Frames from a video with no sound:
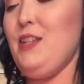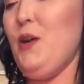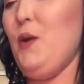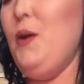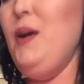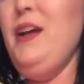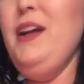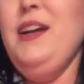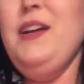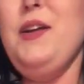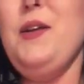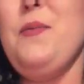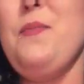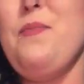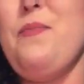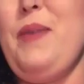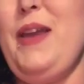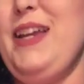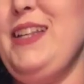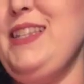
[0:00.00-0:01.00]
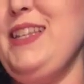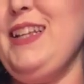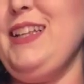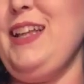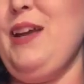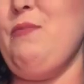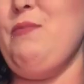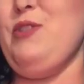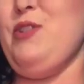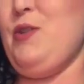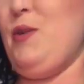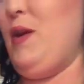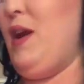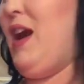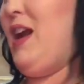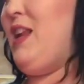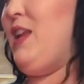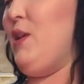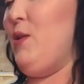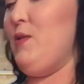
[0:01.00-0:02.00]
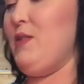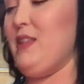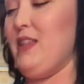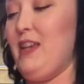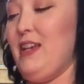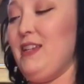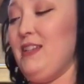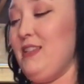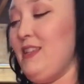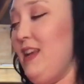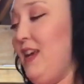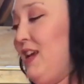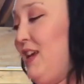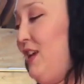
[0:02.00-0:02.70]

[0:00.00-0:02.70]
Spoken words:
So basically I'm going to show you how to use this.